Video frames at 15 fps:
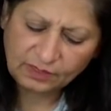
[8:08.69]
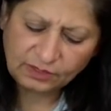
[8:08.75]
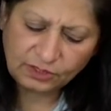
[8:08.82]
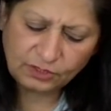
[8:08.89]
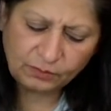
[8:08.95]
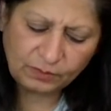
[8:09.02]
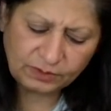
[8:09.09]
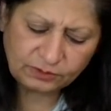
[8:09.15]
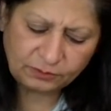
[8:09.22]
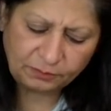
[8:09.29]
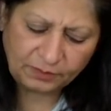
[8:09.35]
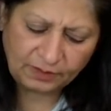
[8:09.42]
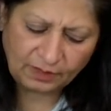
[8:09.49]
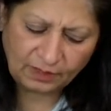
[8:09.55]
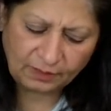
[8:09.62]
You want to
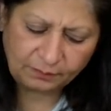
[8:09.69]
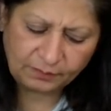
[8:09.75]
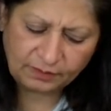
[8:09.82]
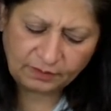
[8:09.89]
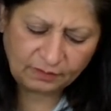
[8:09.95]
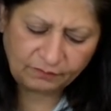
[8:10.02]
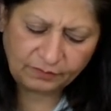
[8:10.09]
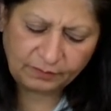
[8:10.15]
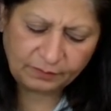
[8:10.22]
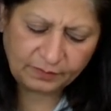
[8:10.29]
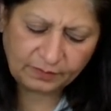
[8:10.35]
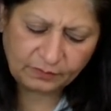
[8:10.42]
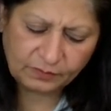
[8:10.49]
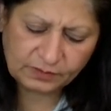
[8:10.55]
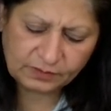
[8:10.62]
be happy.
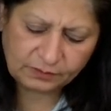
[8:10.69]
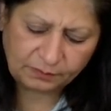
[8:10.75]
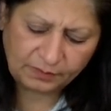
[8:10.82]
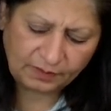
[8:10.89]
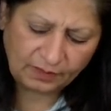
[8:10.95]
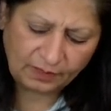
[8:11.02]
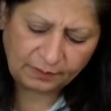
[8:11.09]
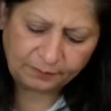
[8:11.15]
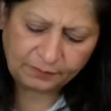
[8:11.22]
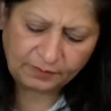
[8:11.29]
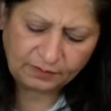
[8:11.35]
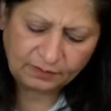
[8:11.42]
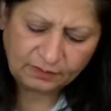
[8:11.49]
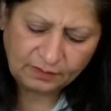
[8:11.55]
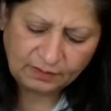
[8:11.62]
Everybody wants to be
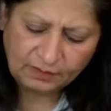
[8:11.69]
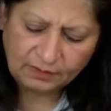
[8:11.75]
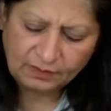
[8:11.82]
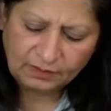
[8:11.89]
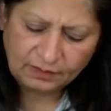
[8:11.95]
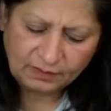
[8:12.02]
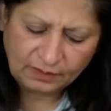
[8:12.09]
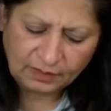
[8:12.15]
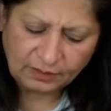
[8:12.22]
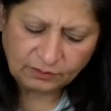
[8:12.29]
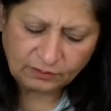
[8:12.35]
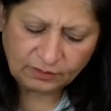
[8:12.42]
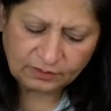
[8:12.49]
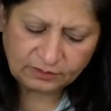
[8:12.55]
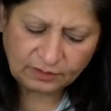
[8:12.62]
happy and
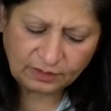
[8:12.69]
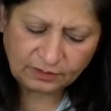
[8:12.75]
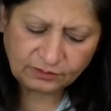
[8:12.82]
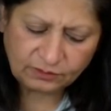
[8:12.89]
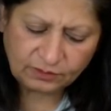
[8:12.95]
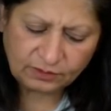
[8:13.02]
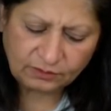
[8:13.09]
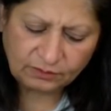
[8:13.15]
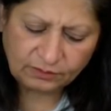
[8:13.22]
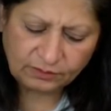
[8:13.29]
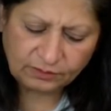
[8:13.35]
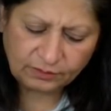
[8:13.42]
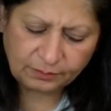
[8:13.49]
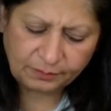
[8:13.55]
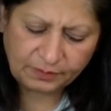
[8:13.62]
you are trying to ignore
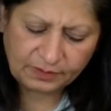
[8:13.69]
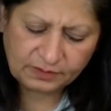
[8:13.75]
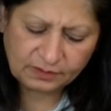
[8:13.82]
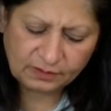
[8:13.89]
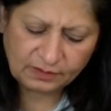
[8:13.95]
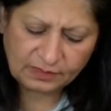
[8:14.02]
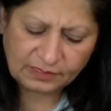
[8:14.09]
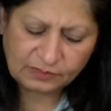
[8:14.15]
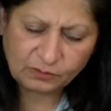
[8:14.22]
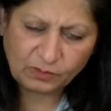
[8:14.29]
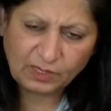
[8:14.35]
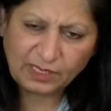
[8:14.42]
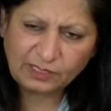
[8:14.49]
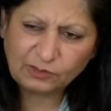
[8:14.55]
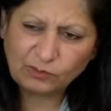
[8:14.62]
your person. That's
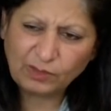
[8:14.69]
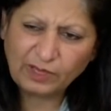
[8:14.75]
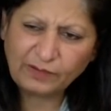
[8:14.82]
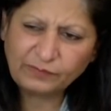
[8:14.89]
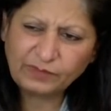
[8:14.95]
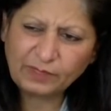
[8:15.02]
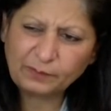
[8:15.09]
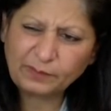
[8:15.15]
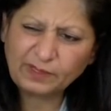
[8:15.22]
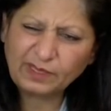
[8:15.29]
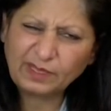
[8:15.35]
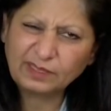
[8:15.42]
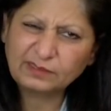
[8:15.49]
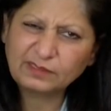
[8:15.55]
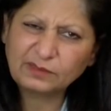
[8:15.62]
why you have the upper
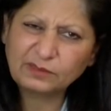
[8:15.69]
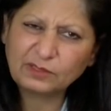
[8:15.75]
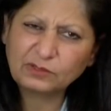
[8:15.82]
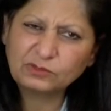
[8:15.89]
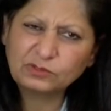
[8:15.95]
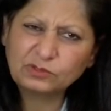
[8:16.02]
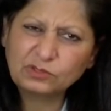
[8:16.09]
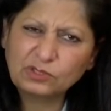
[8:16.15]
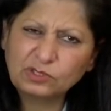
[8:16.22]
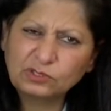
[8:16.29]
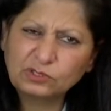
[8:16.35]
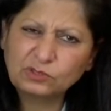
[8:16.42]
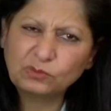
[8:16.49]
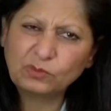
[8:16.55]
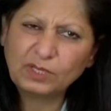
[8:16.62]
hand and the control
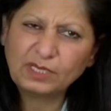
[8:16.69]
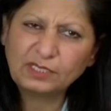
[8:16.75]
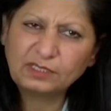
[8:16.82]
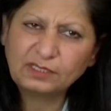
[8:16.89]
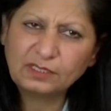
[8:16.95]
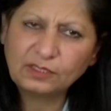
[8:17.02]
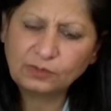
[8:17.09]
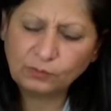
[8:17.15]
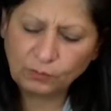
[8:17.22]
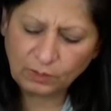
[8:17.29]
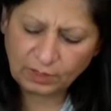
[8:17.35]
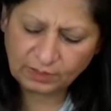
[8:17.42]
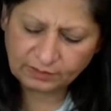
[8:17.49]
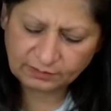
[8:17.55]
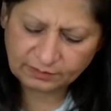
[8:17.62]
to do anything you
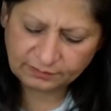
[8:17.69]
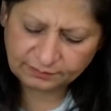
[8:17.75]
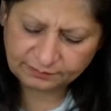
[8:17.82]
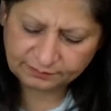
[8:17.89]
want.